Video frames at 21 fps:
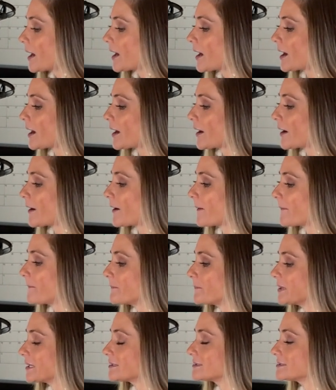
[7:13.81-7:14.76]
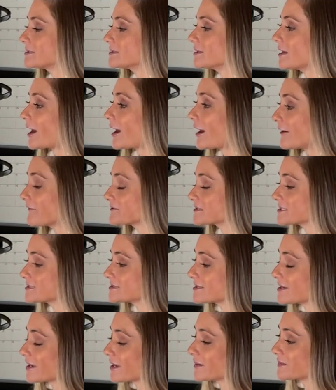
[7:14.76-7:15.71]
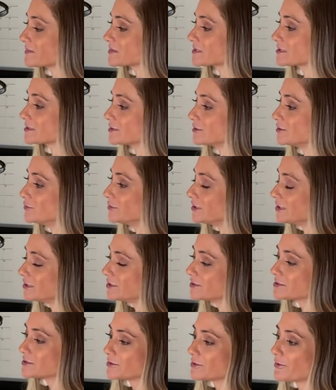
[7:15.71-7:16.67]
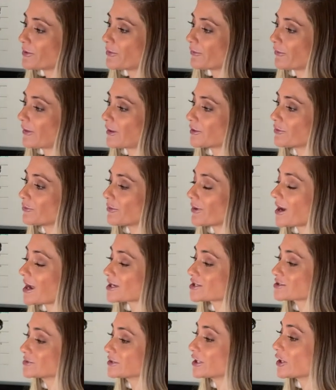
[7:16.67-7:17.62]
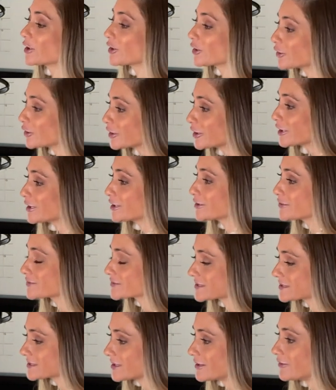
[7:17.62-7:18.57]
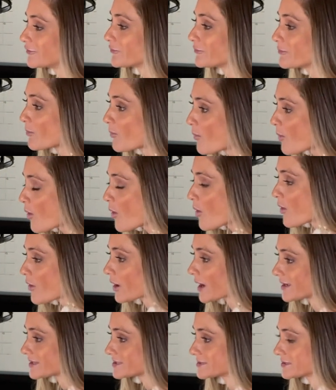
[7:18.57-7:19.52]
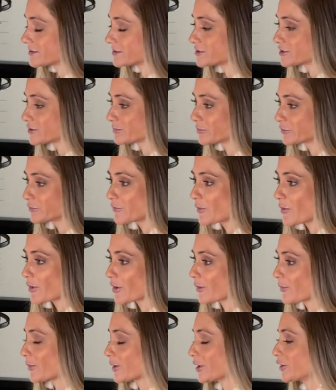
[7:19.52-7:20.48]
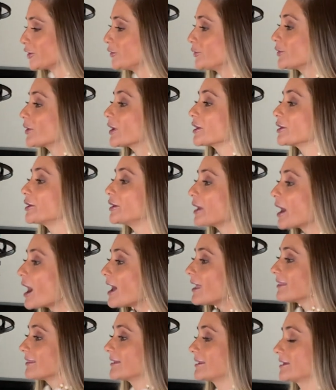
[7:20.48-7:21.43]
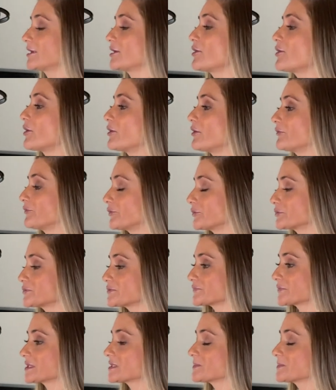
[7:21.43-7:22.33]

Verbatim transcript: Uh, but oftentimes you need to know that you're actually hurting yourself more as an entrepreneur when you are not letting go of those